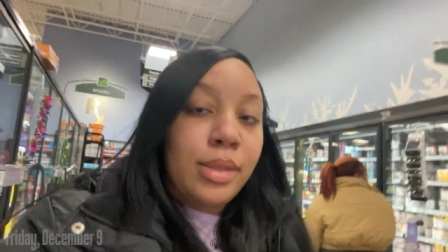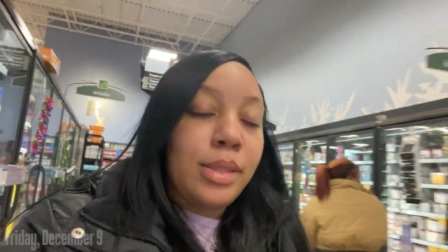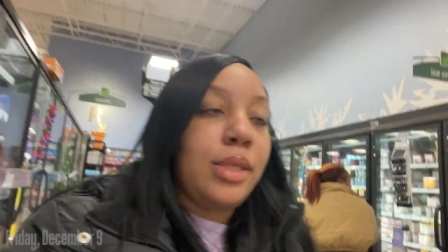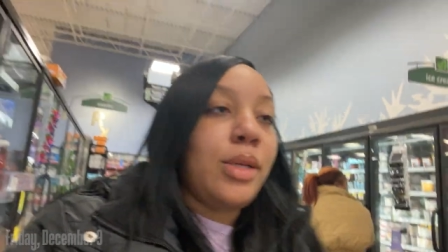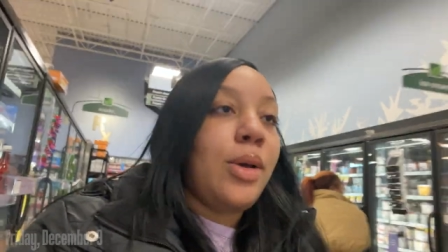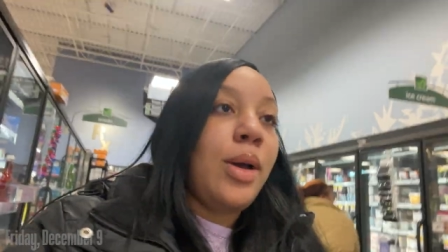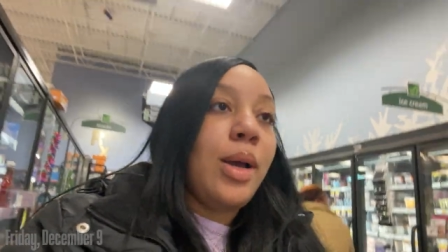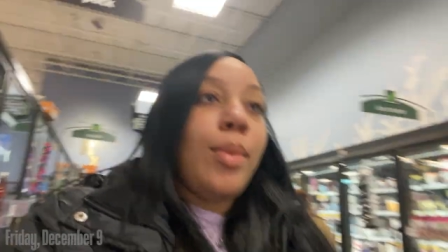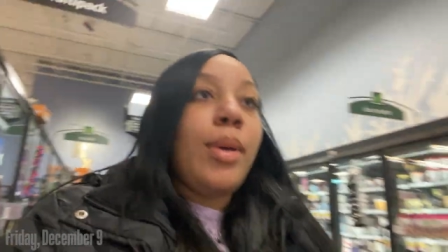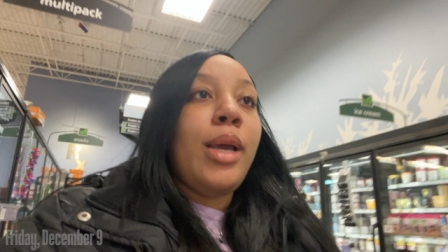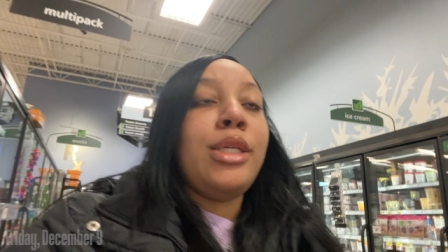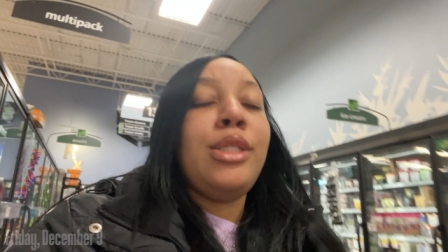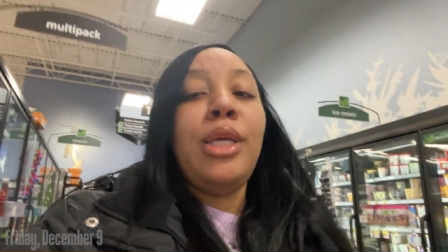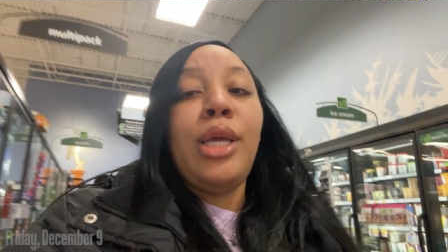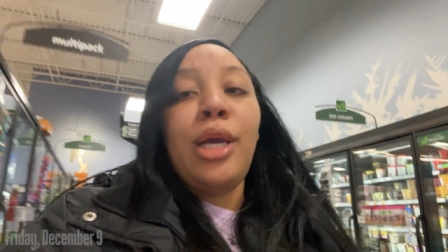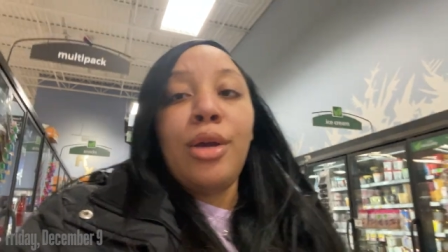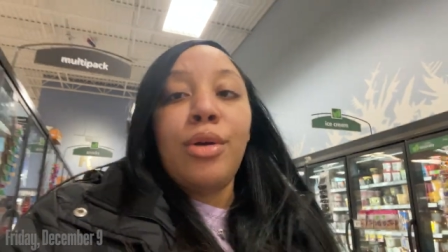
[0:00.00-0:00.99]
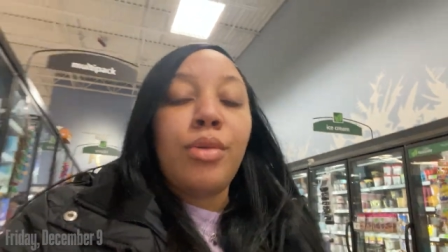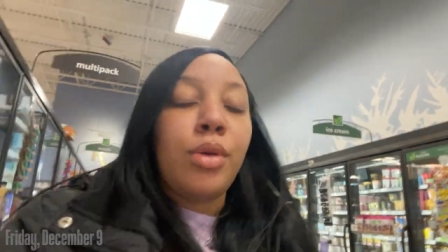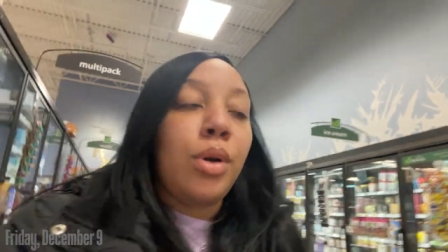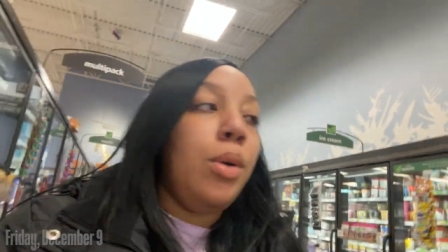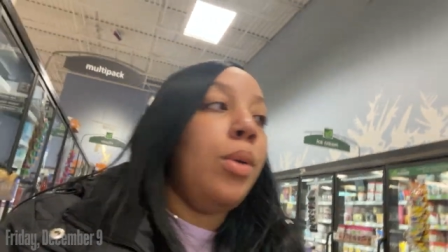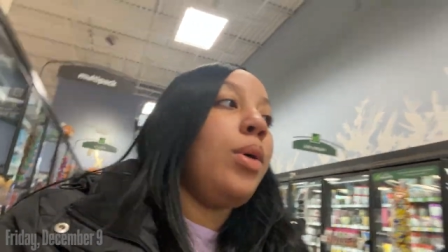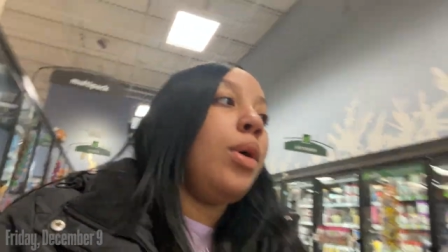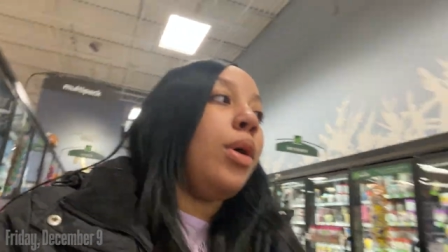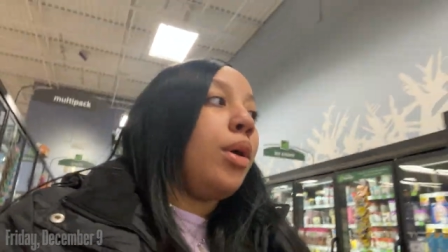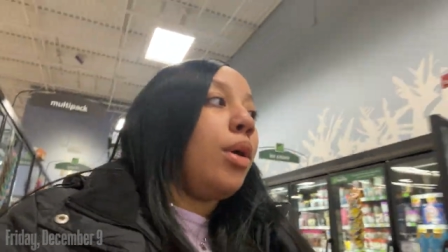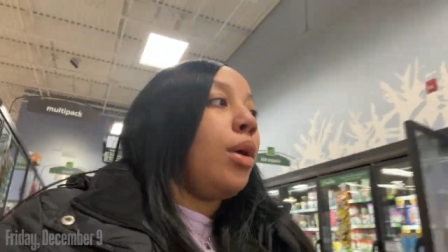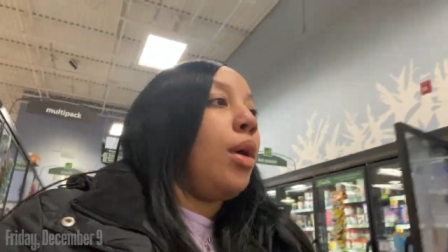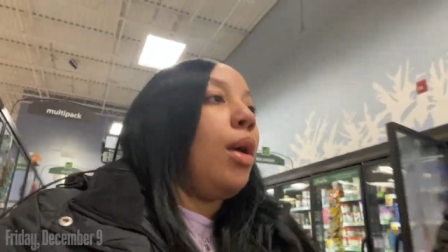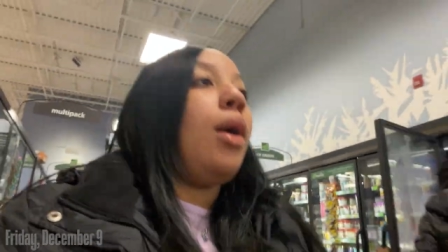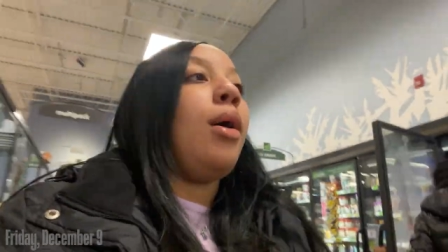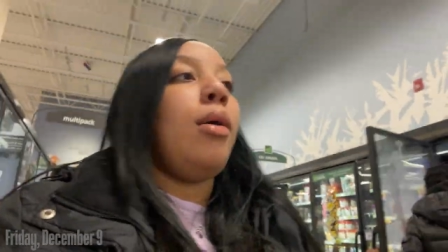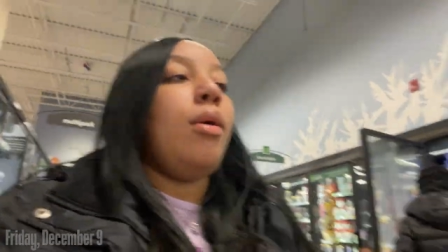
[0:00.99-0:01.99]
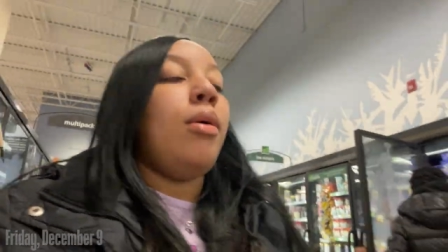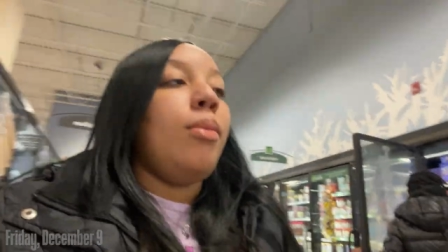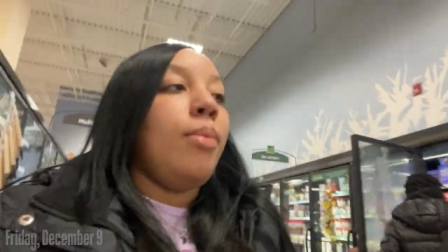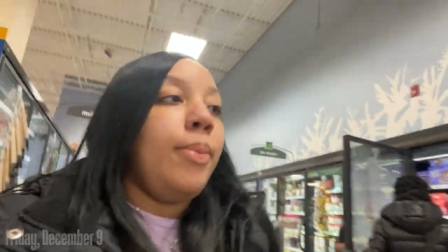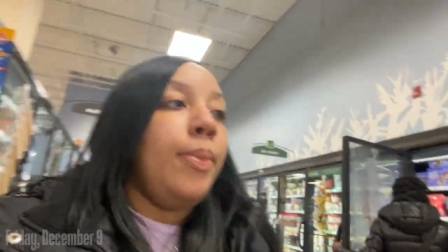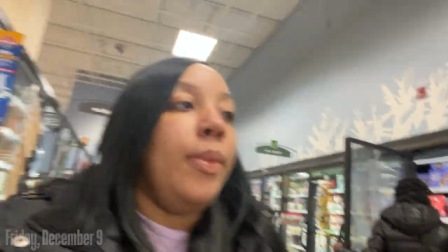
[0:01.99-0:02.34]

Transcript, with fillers: so I'm actually at Kroger, um,